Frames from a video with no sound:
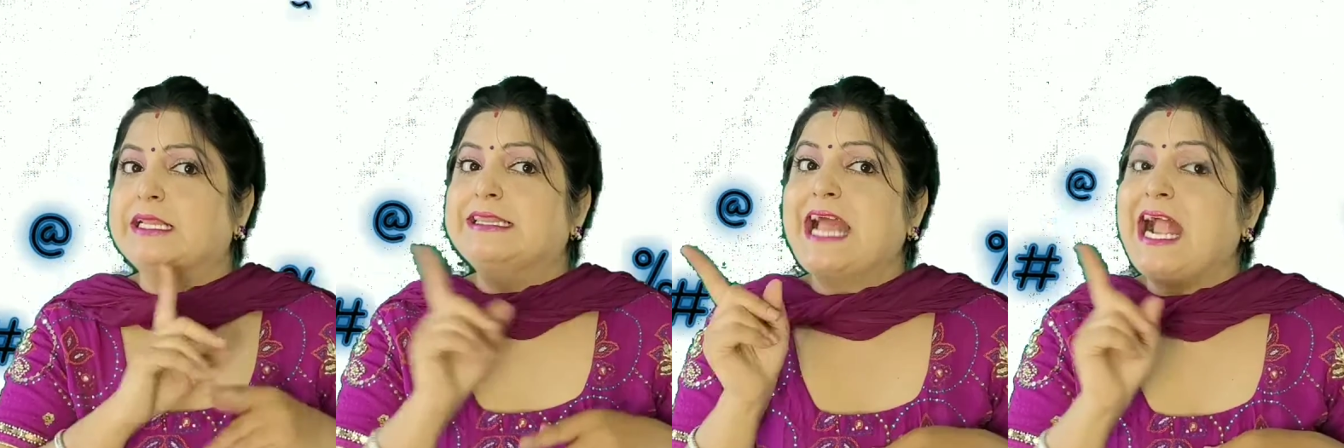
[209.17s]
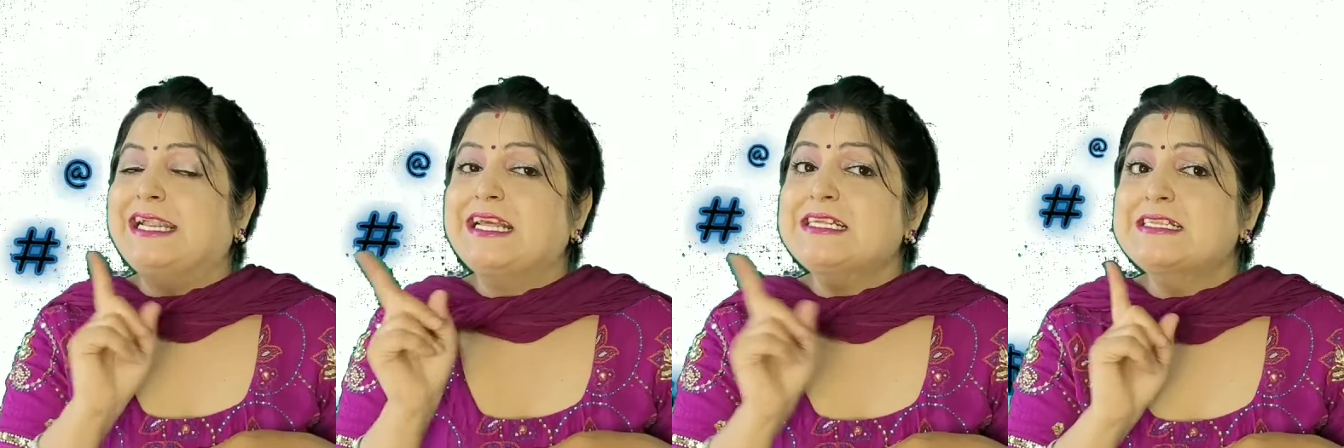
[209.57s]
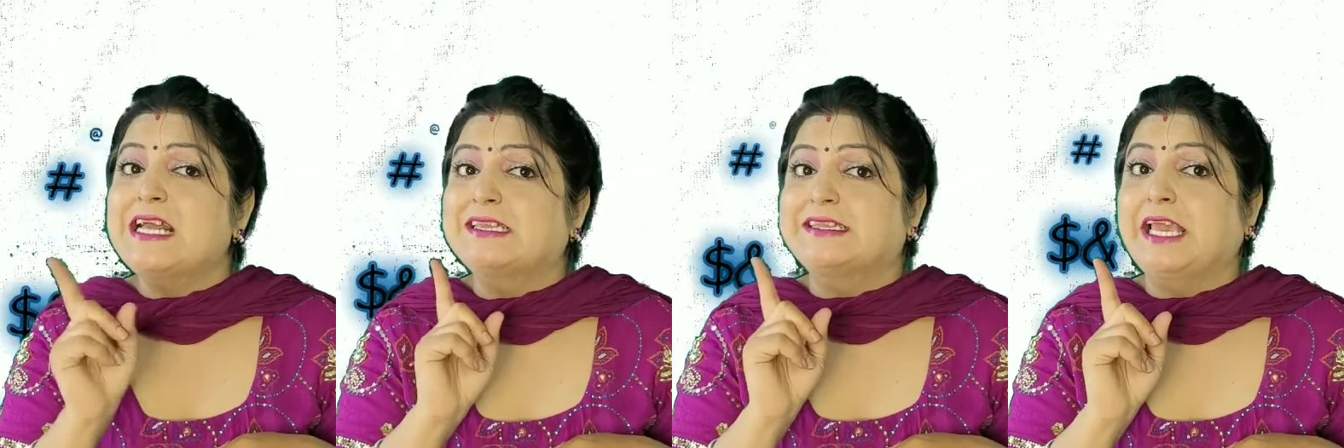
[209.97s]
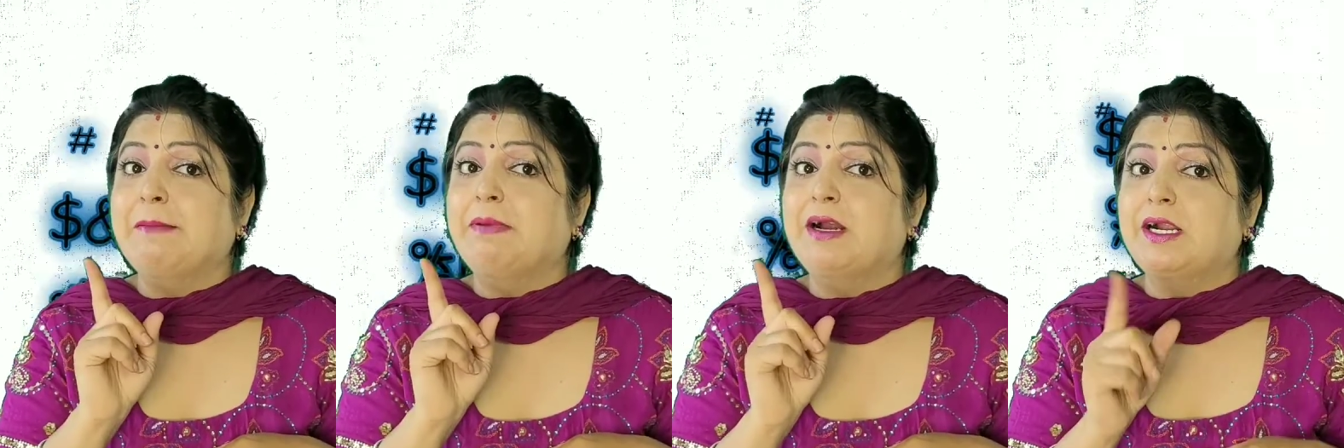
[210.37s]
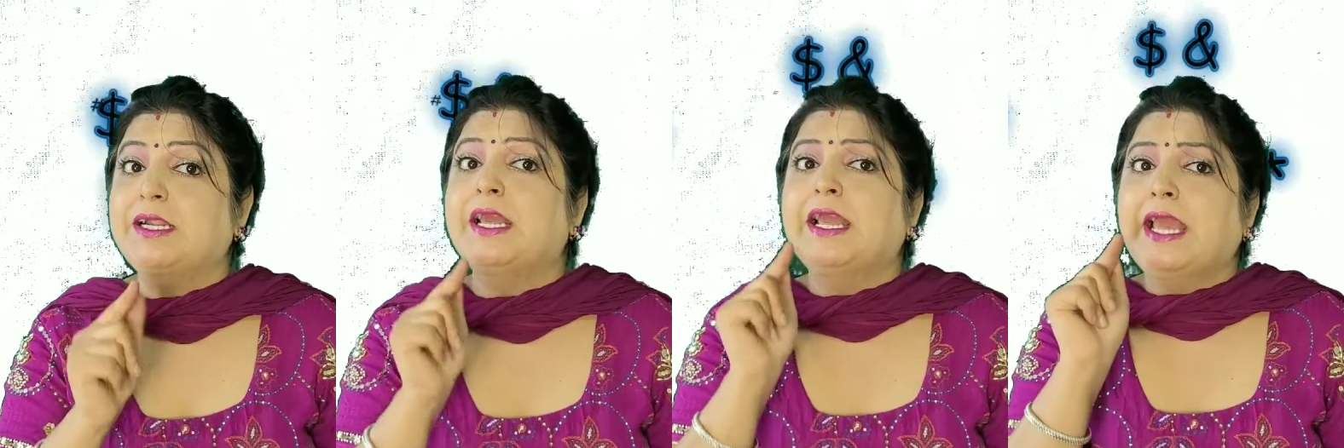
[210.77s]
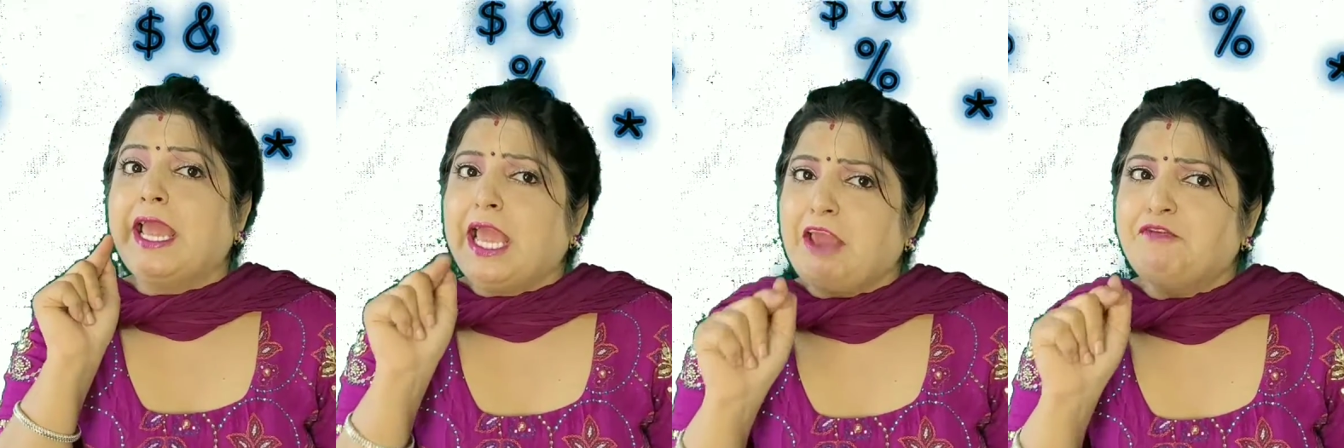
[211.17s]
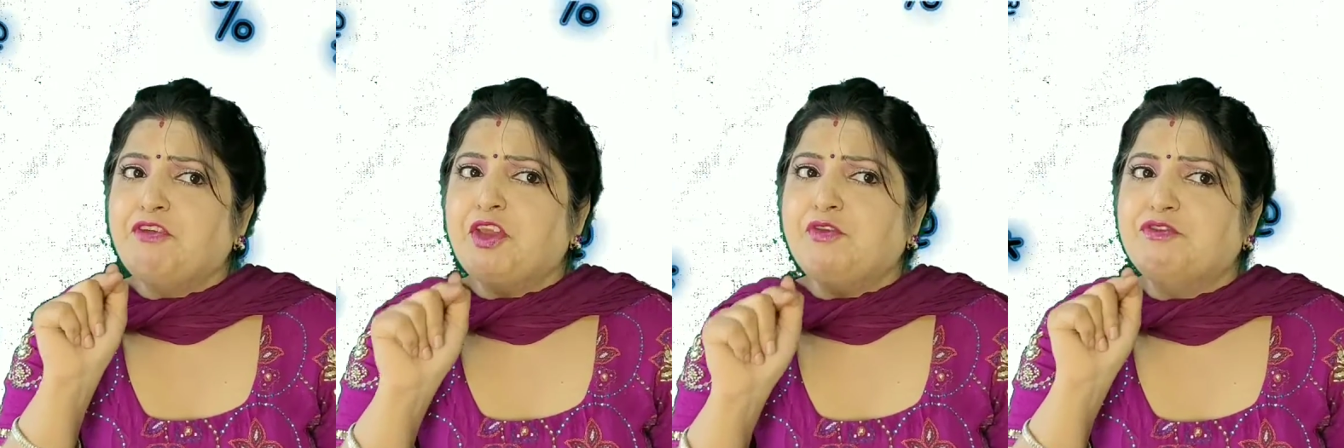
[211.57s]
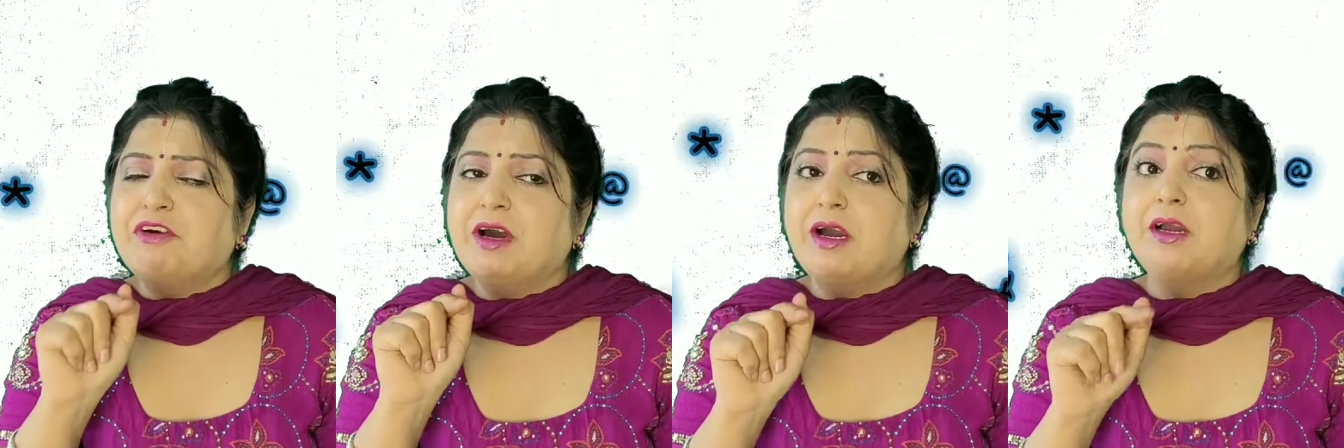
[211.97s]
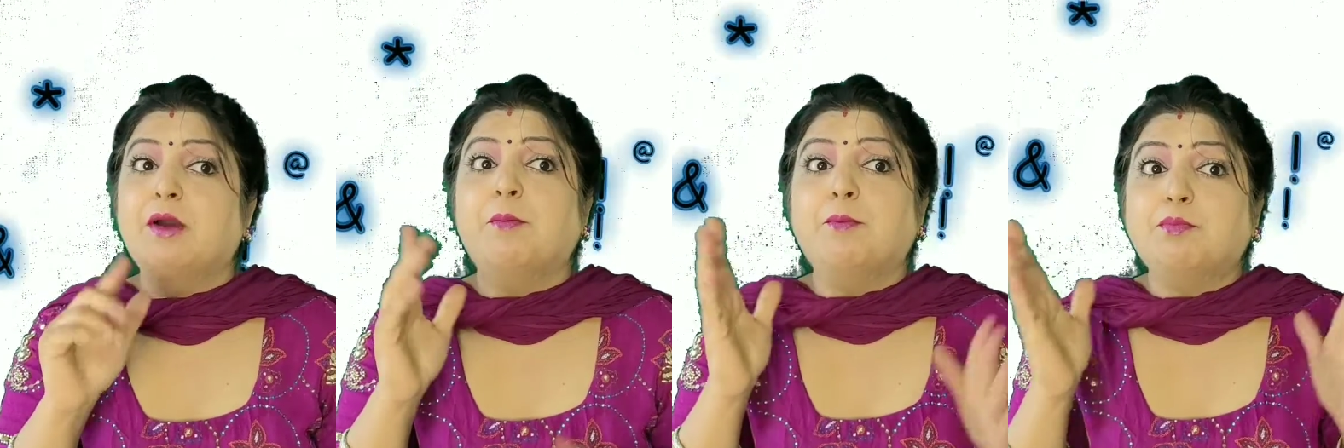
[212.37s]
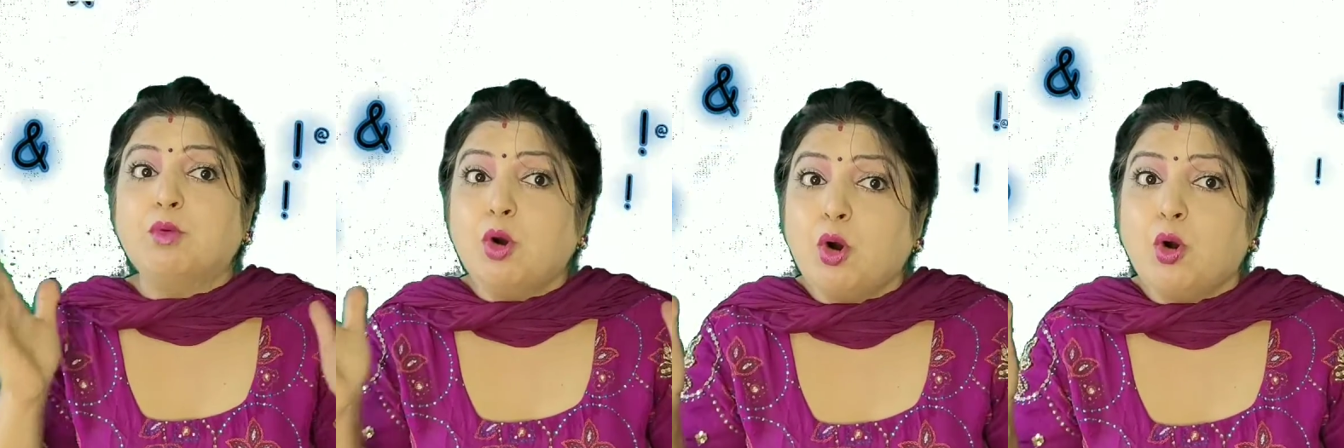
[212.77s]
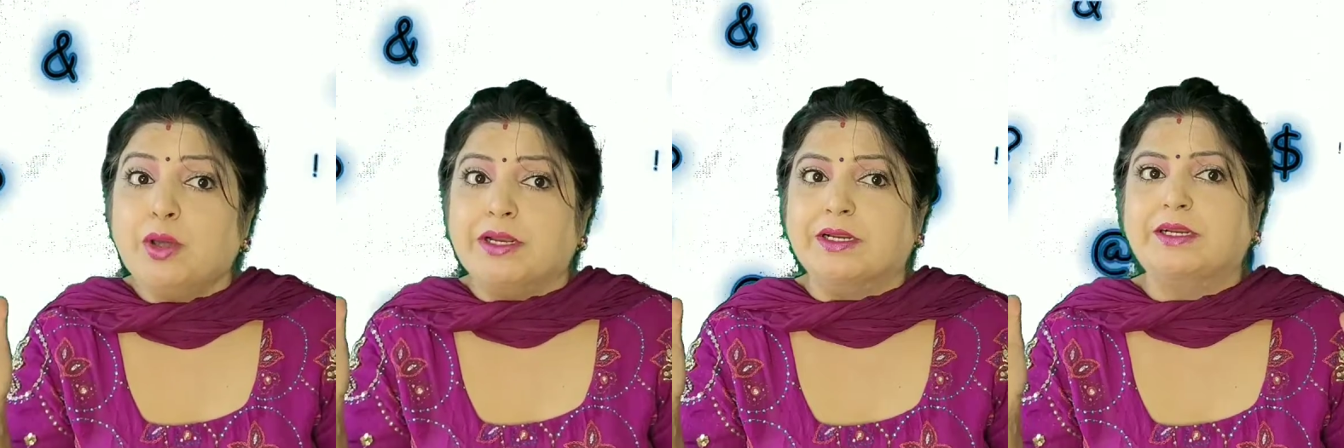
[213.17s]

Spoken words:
that is nothing but if you work more,